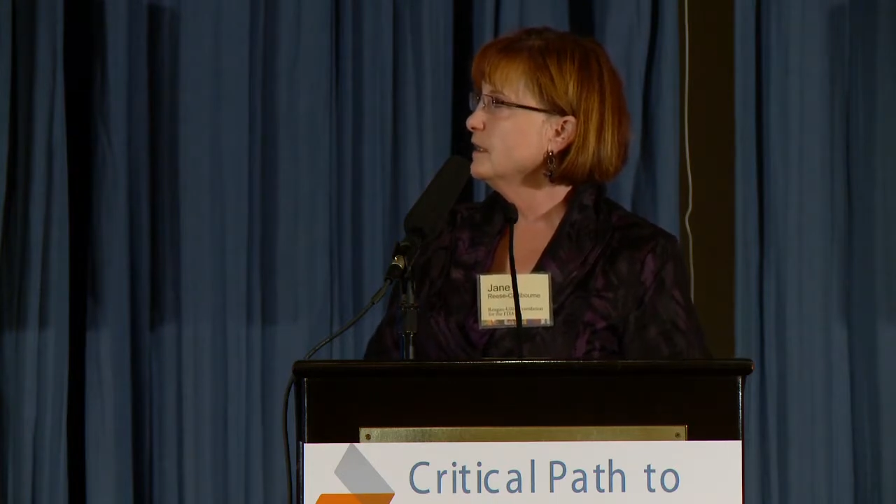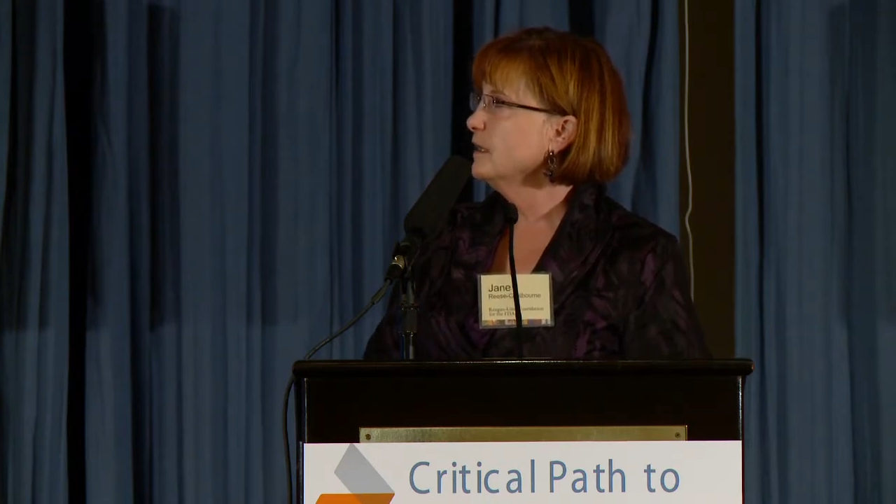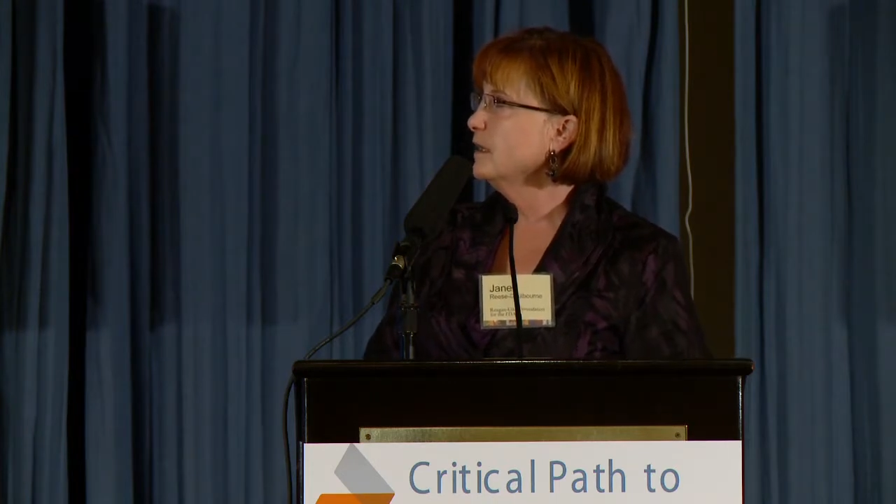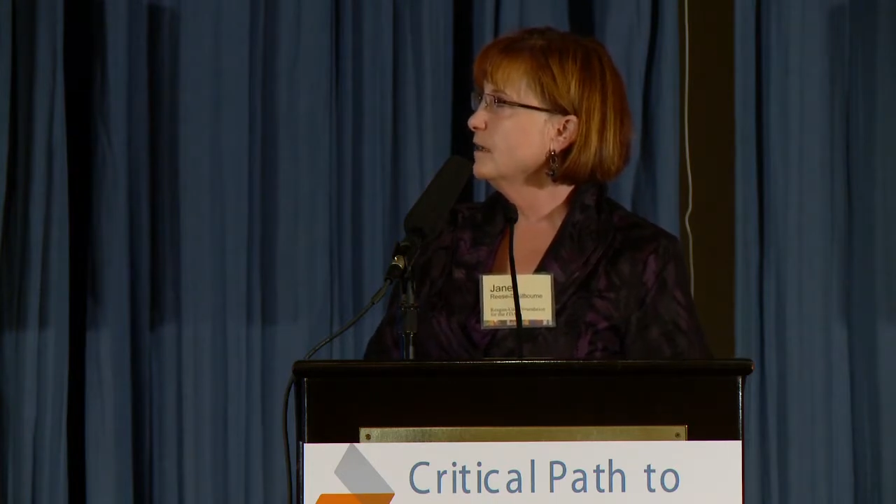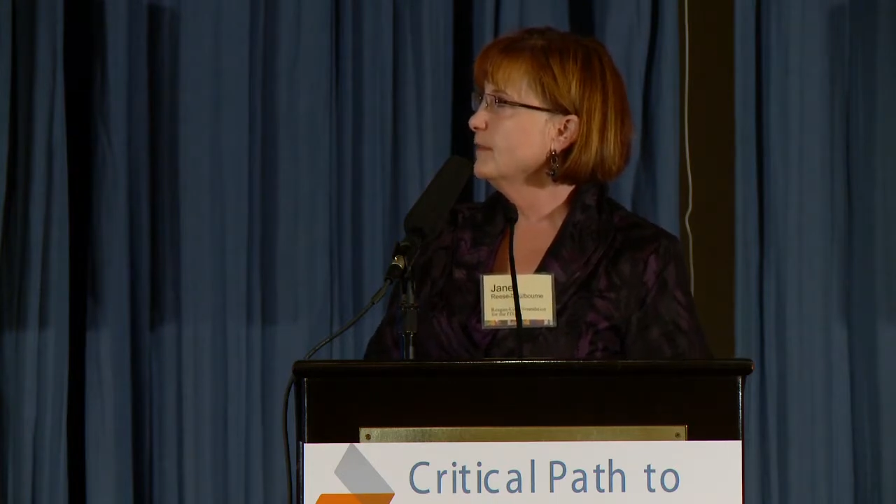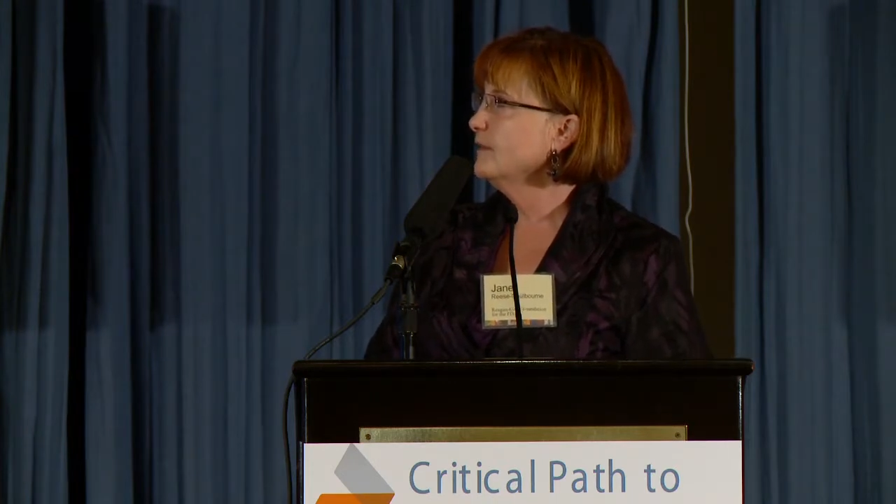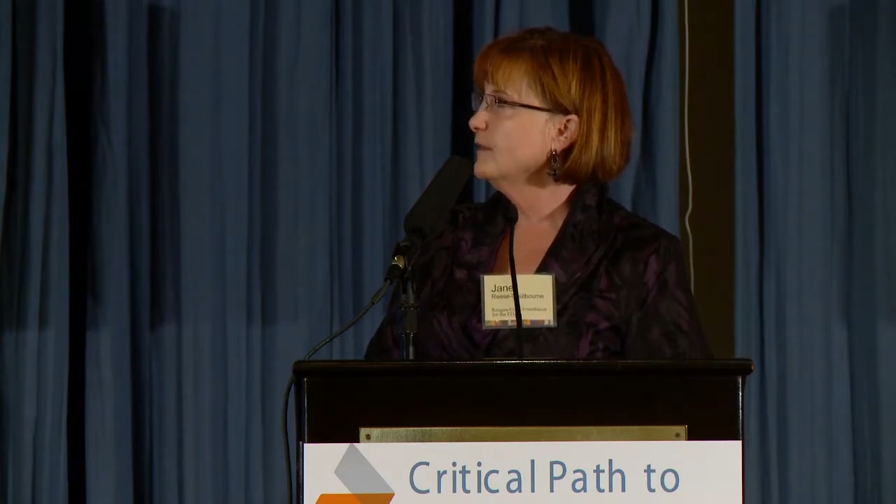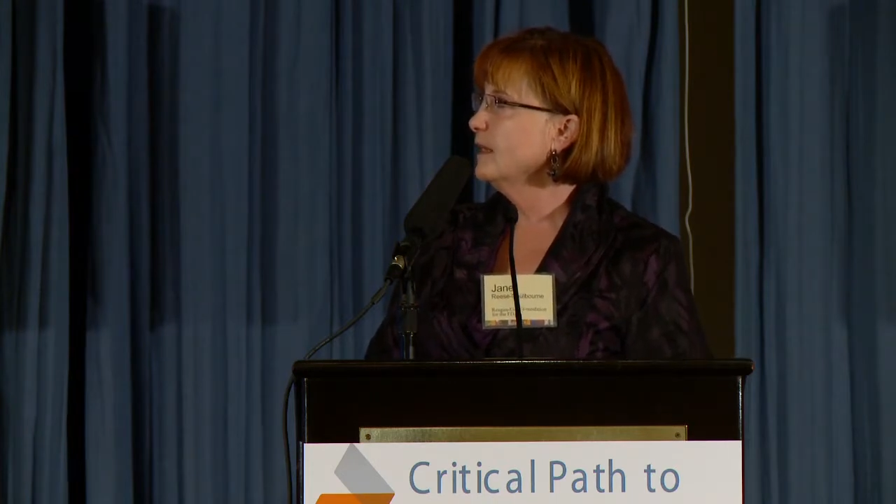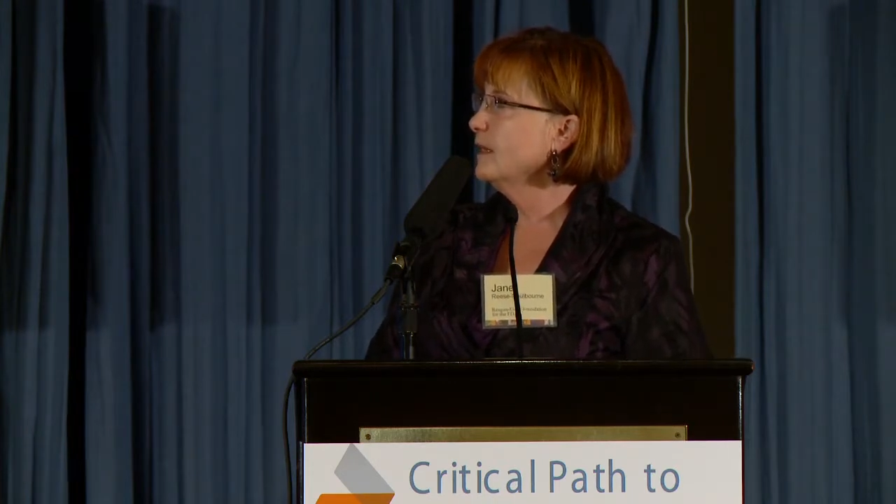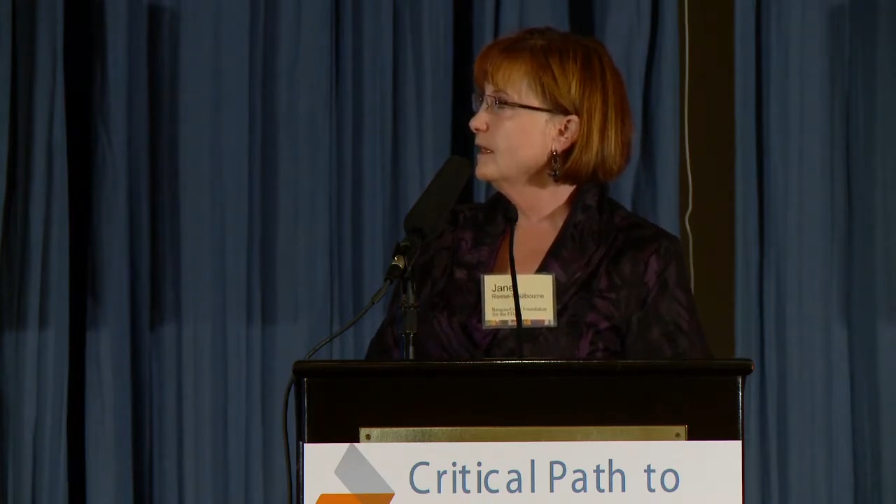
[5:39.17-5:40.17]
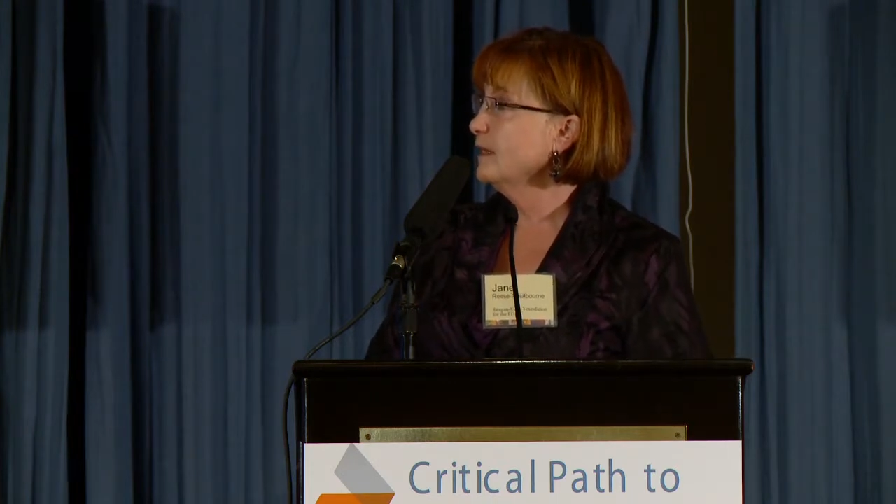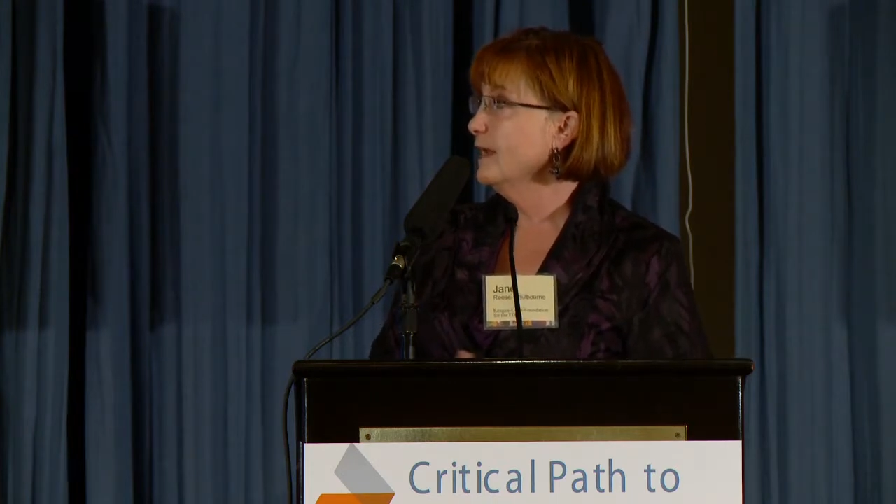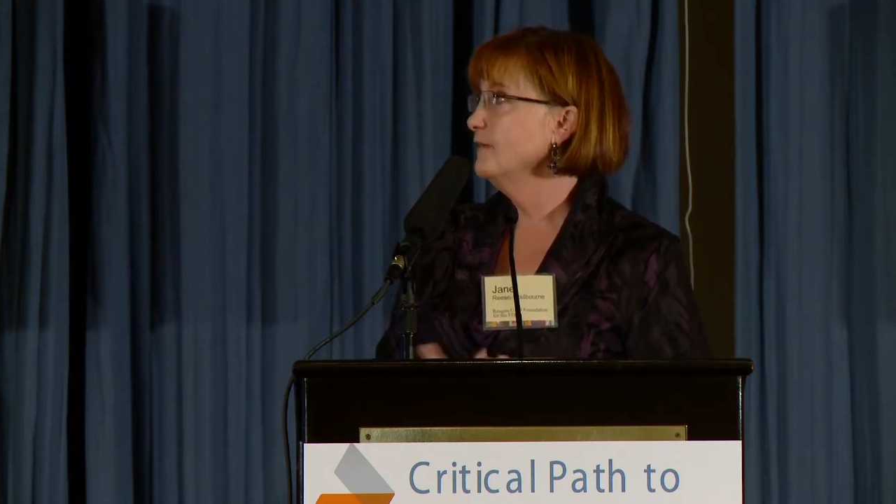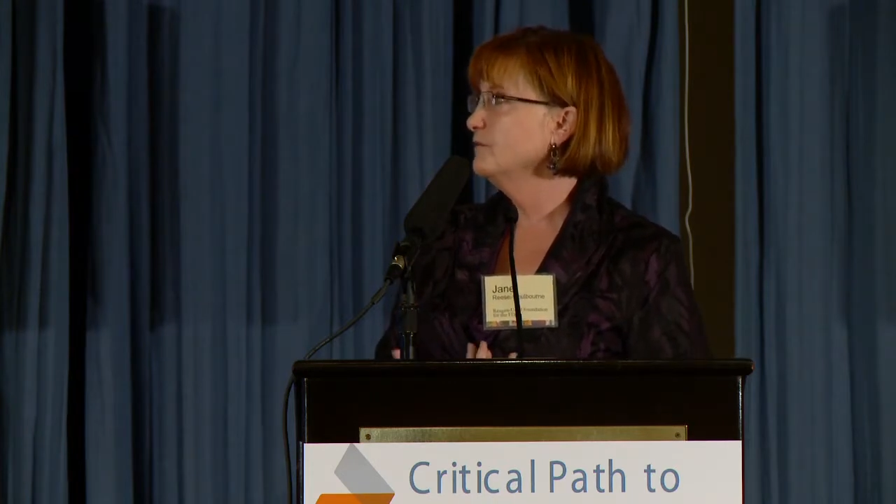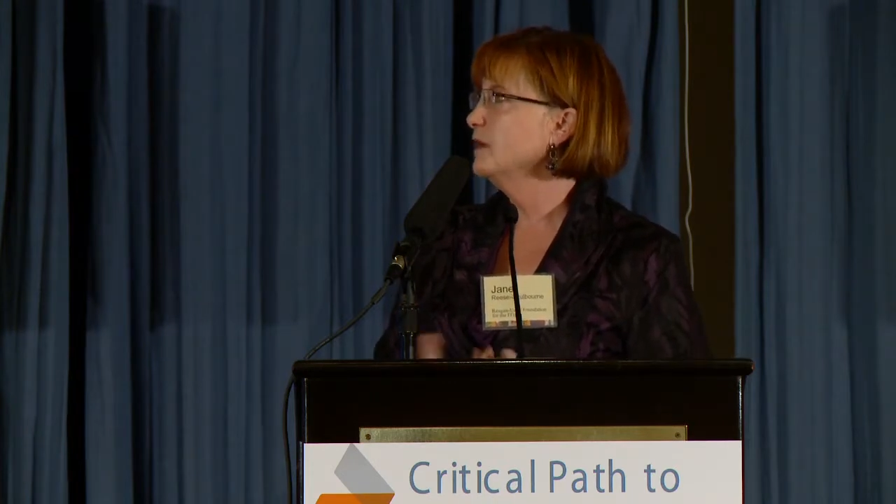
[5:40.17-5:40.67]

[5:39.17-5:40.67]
at the end, and have